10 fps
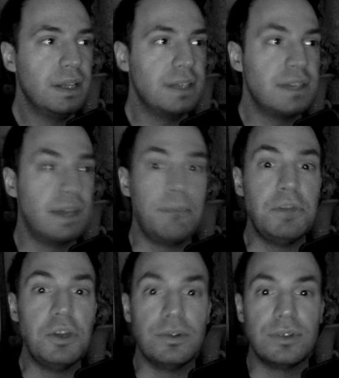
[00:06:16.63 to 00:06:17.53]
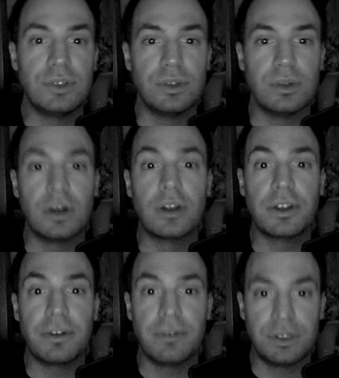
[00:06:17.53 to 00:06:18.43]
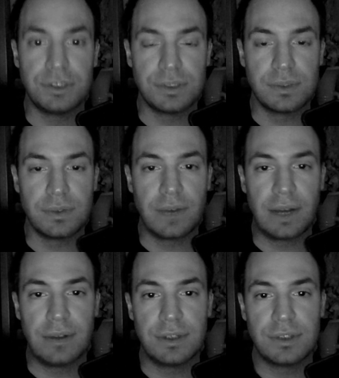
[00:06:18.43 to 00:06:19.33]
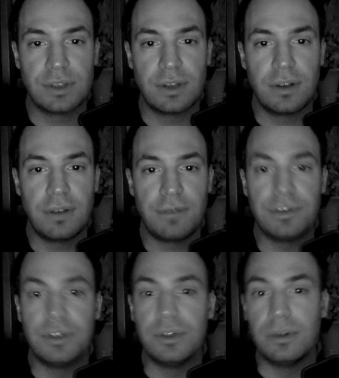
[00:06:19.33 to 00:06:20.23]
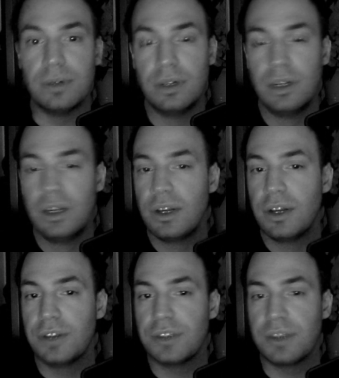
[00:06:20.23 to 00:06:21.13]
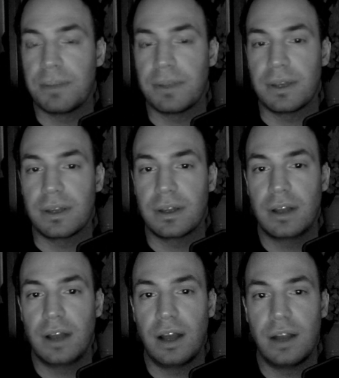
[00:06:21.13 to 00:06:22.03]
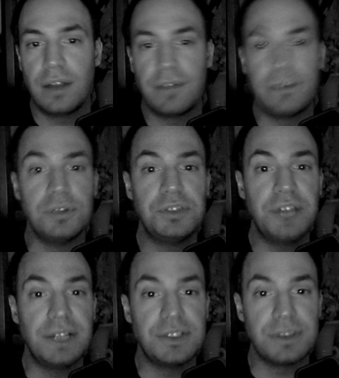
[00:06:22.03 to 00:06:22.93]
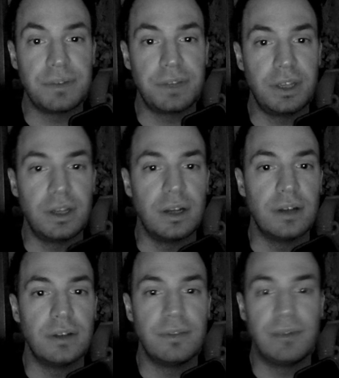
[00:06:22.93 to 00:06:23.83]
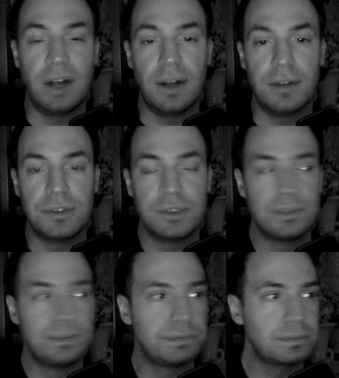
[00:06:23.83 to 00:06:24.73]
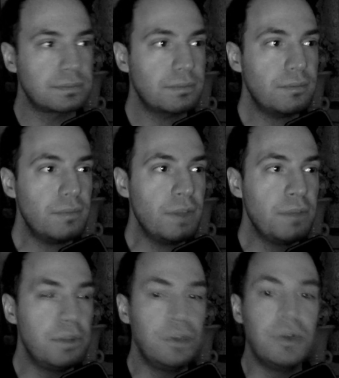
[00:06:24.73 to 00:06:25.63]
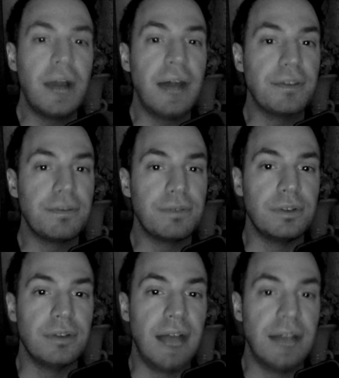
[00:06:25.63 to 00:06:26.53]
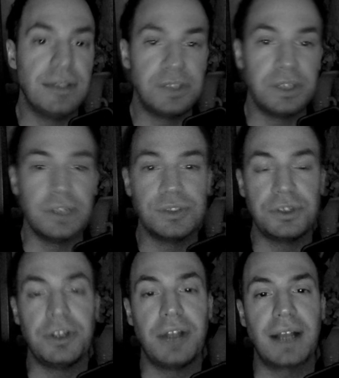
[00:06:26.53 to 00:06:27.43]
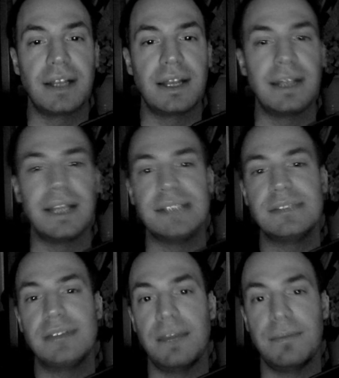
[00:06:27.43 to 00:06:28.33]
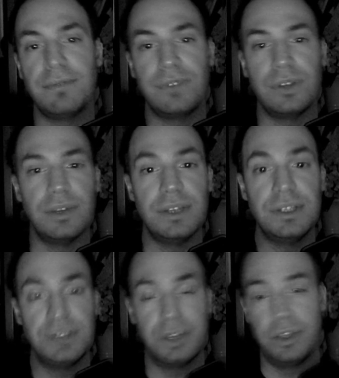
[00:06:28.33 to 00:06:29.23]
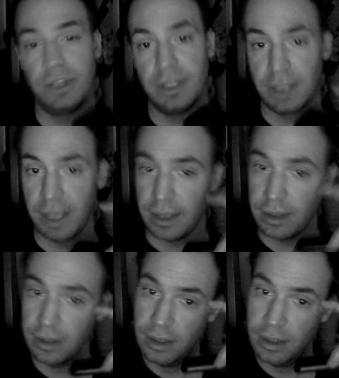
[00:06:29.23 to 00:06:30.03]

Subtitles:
let's say, immune to earlier versions of the virus, a flu or something. The flu changes every year. It evolves. You got the flu last year, so you're not going to get that same flu this year. You're going to get